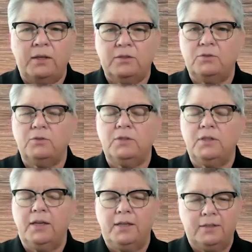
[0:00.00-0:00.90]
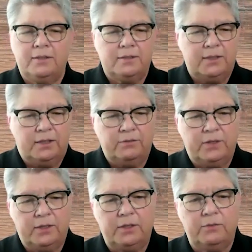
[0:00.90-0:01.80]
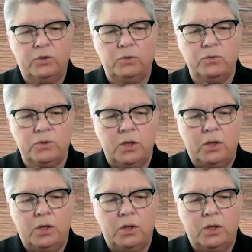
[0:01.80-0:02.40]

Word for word: master today, to see if any of those